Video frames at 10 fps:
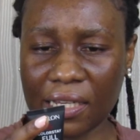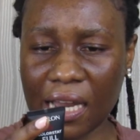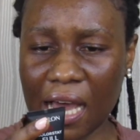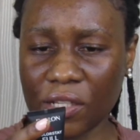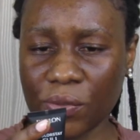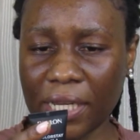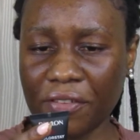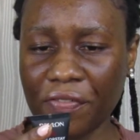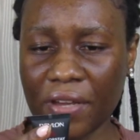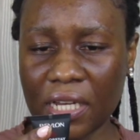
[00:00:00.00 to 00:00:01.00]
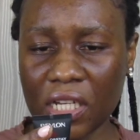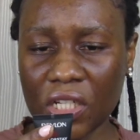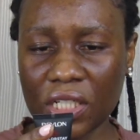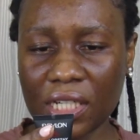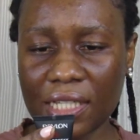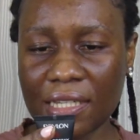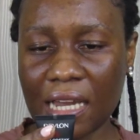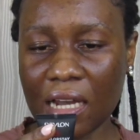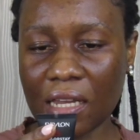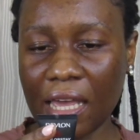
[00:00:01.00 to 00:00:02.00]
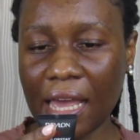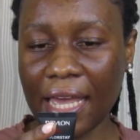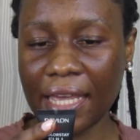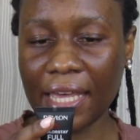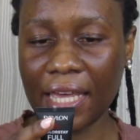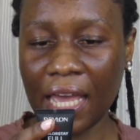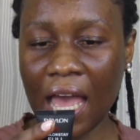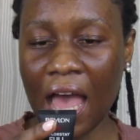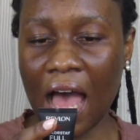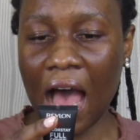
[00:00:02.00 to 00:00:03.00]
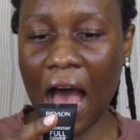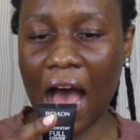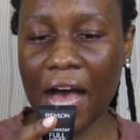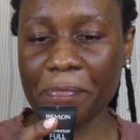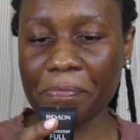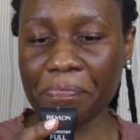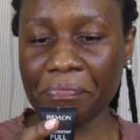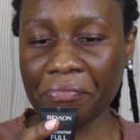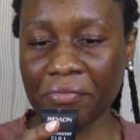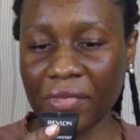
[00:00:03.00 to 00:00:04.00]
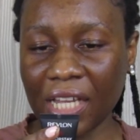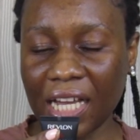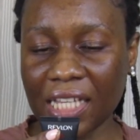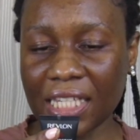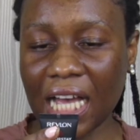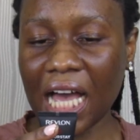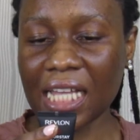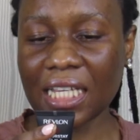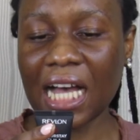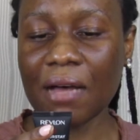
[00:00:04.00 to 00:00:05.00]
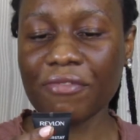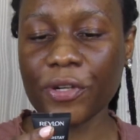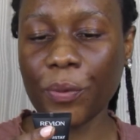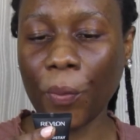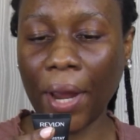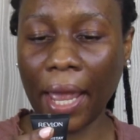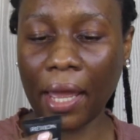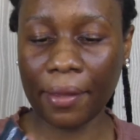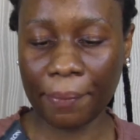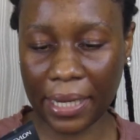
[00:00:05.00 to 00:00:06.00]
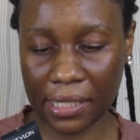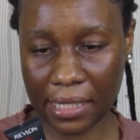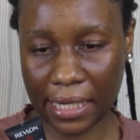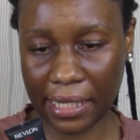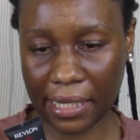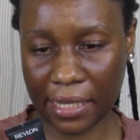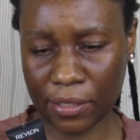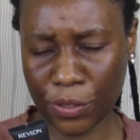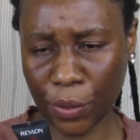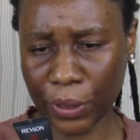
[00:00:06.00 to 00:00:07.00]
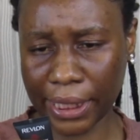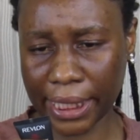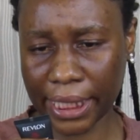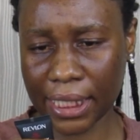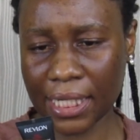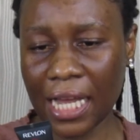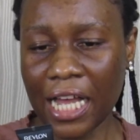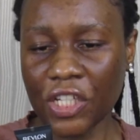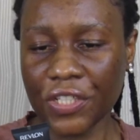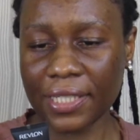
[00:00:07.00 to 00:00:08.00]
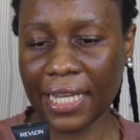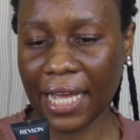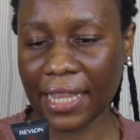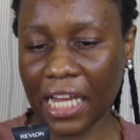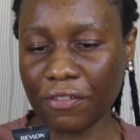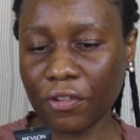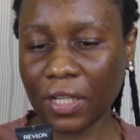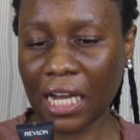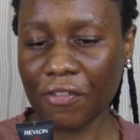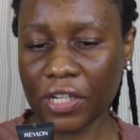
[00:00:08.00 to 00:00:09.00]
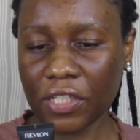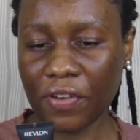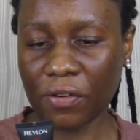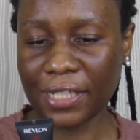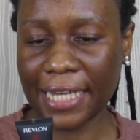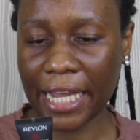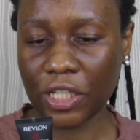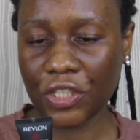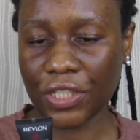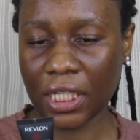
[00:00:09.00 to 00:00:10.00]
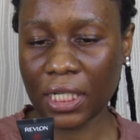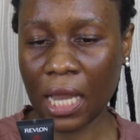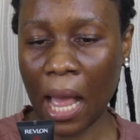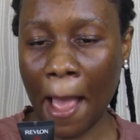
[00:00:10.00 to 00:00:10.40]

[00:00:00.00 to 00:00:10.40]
a lightweight finish, it's non-cakey, it's comfort wear. Basically they sold it just like that. Full coverage foundation,